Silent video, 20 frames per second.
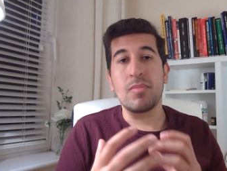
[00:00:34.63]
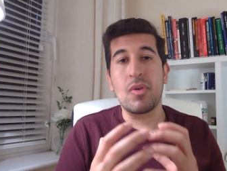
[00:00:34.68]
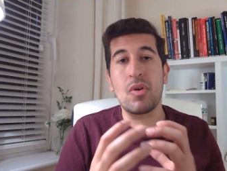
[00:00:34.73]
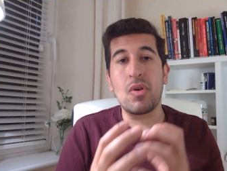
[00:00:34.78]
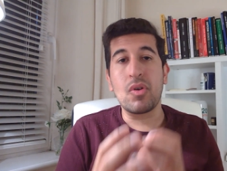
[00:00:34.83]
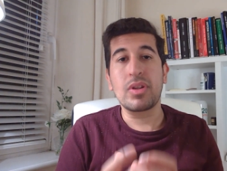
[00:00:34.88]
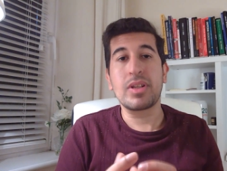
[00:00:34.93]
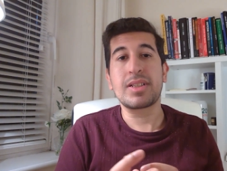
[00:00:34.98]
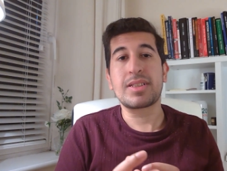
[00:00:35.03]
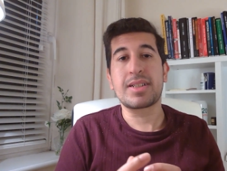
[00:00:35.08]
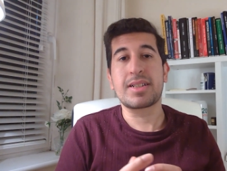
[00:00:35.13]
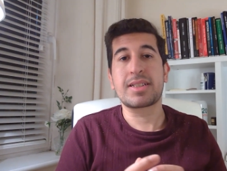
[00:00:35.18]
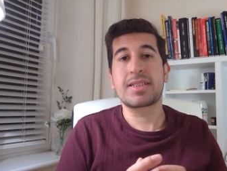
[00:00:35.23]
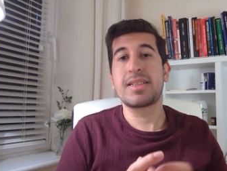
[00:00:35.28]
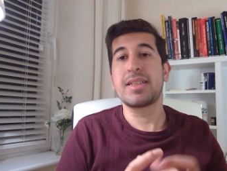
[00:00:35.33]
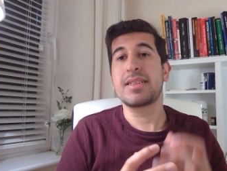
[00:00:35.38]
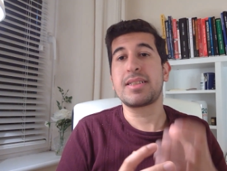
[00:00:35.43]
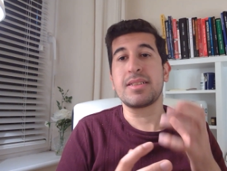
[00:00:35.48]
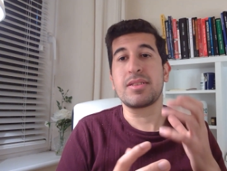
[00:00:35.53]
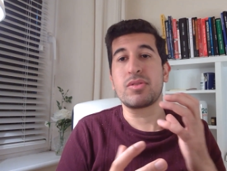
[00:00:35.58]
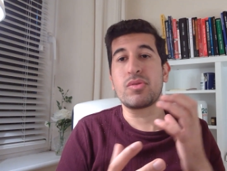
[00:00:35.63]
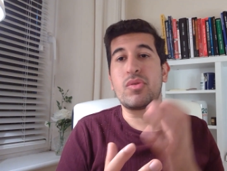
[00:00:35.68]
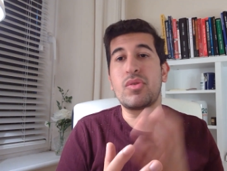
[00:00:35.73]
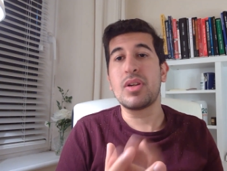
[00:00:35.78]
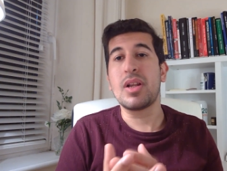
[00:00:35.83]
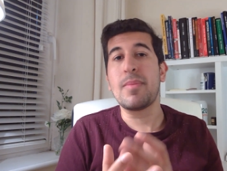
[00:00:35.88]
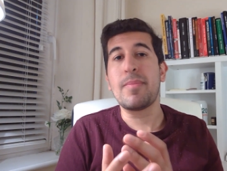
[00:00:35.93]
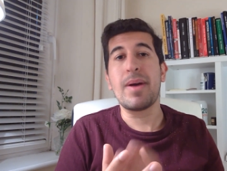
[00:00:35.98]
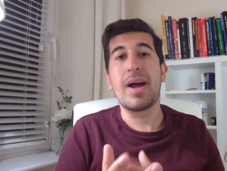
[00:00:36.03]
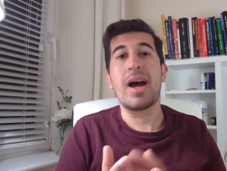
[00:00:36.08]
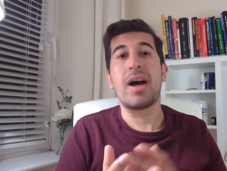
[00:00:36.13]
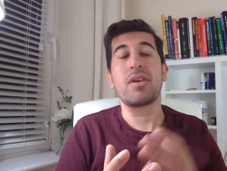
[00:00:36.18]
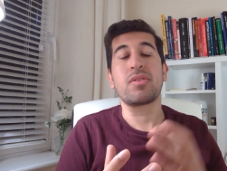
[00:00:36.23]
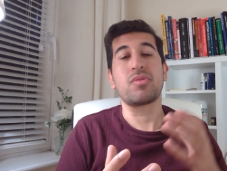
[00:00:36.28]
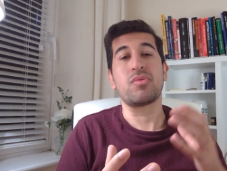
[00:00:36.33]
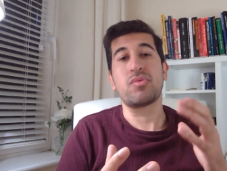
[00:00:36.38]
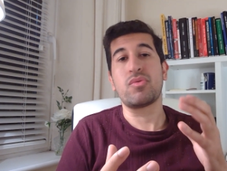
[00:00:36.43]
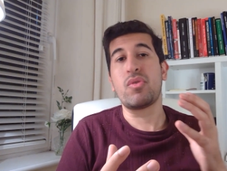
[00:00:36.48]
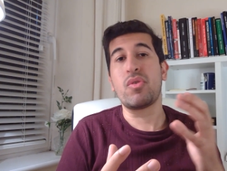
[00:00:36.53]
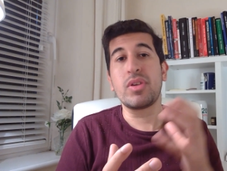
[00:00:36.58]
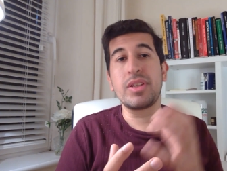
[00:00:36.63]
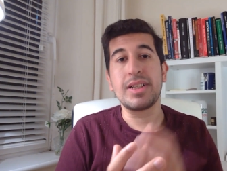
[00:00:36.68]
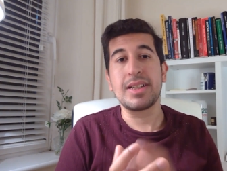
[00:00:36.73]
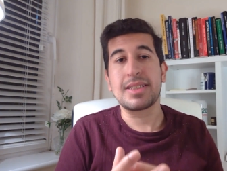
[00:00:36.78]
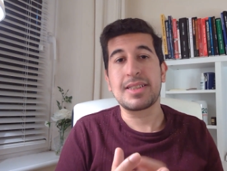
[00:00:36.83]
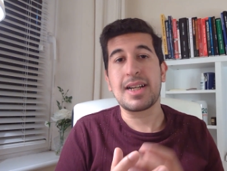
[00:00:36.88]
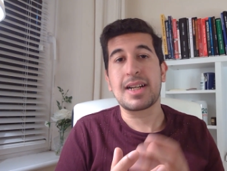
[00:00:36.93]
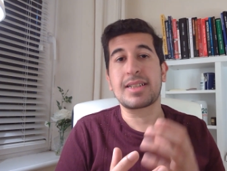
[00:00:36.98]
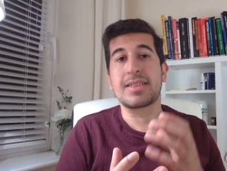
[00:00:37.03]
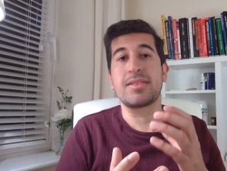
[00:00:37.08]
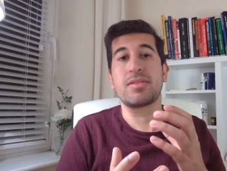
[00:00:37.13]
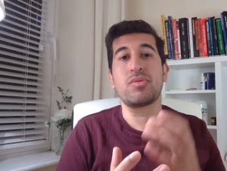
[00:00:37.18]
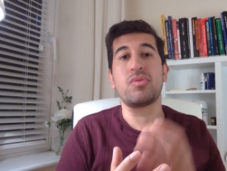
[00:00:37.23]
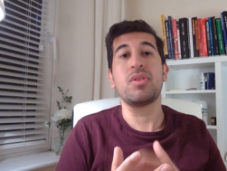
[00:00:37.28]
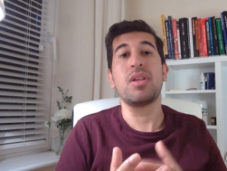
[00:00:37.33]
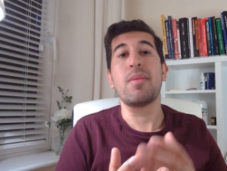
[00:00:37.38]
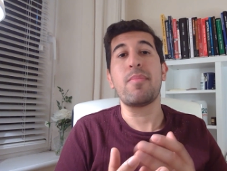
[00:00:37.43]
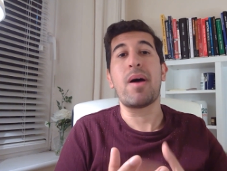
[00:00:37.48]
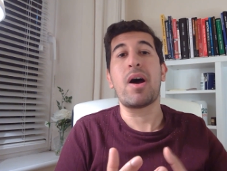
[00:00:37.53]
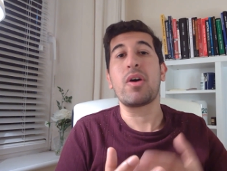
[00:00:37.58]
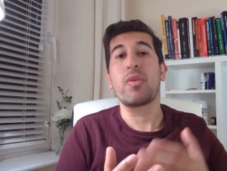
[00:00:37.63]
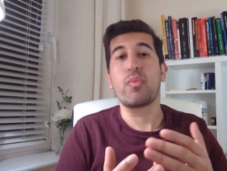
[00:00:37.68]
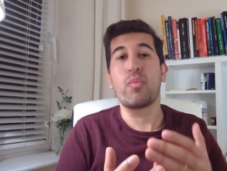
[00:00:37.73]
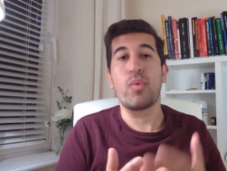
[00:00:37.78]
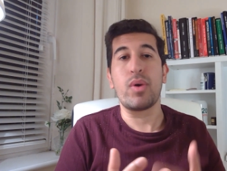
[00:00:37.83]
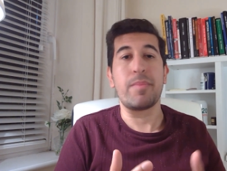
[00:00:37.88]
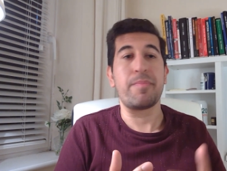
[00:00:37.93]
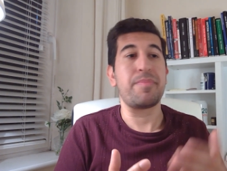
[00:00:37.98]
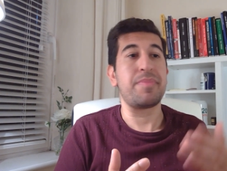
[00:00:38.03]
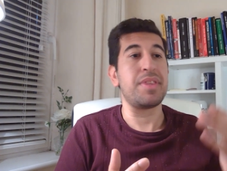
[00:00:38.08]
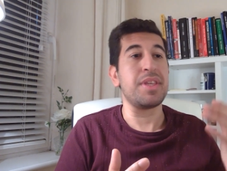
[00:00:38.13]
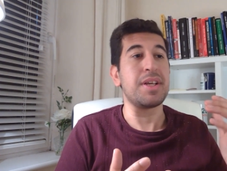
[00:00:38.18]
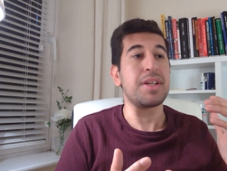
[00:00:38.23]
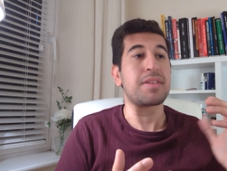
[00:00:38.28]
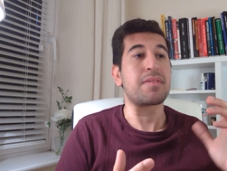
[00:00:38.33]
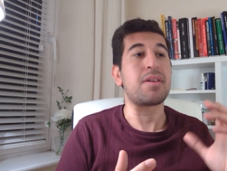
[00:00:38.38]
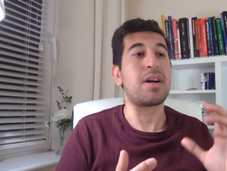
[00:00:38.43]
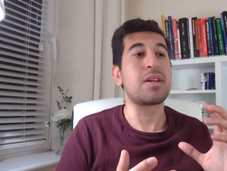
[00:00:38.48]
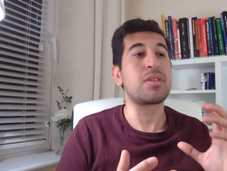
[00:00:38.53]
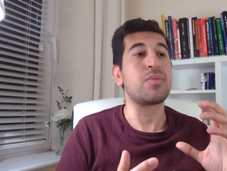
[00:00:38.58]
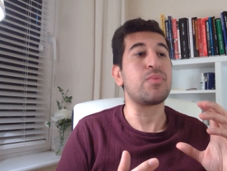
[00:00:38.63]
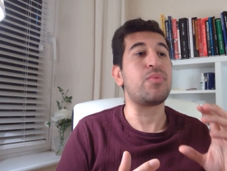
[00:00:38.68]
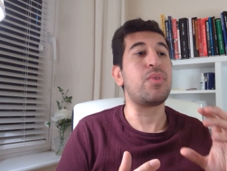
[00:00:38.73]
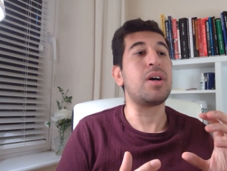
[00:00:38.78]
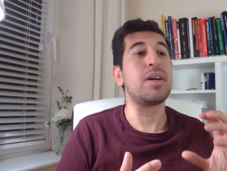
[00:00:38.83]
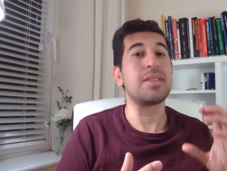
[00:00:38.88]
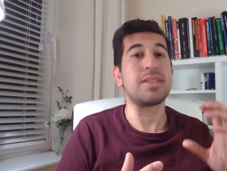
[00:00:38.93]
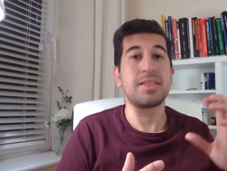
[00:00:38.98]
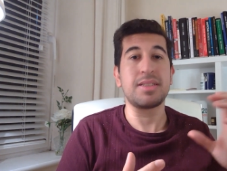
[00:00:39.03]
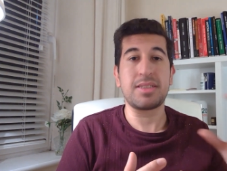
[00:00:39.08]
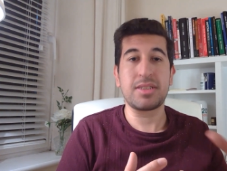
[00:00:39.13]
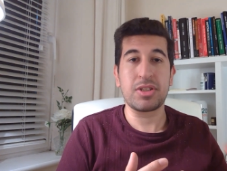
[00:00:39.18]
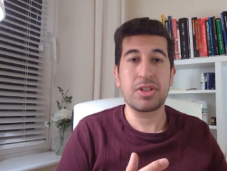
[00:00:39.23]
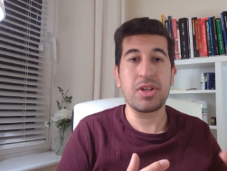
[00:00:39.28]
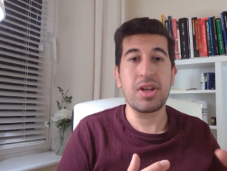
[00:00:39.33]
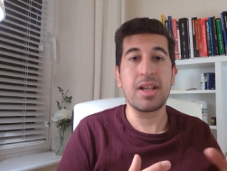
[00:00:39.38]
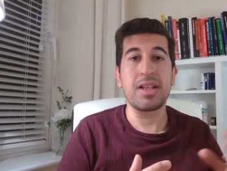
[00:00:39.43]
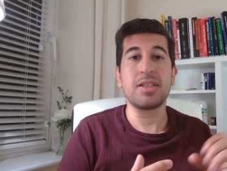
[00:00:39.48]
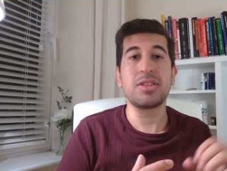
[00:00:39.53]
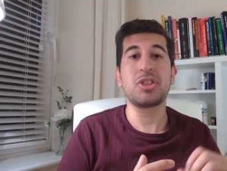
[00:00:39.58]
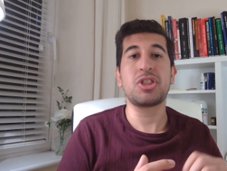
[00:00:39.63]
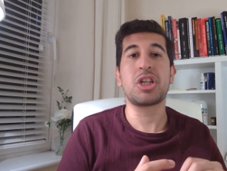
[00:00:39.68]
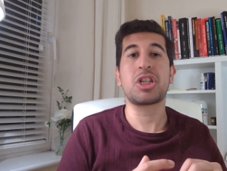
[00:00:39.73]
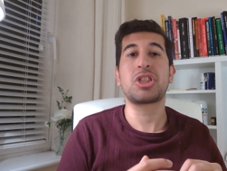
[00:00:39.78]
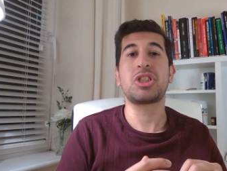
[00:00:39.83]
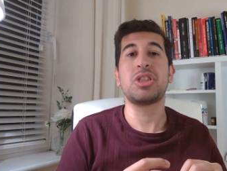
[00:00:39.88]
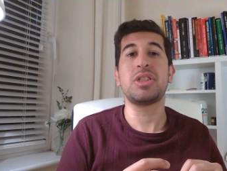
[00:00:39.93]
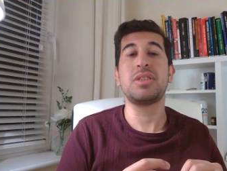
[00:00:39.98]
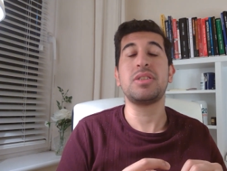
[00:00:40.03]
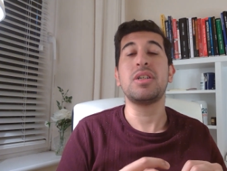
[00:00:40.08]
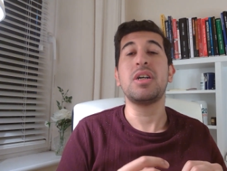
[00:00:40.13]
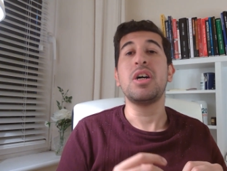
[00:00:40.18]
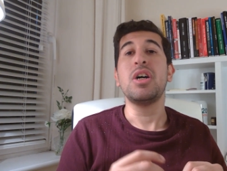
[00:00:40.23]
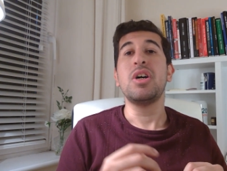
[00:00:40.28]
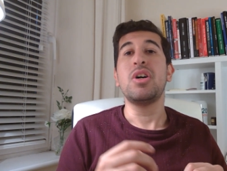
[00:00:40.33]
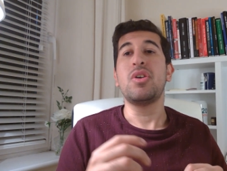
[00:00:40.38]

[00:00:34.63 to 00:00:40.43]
all the success is all about or all the attacks is all about web they try to find sql injection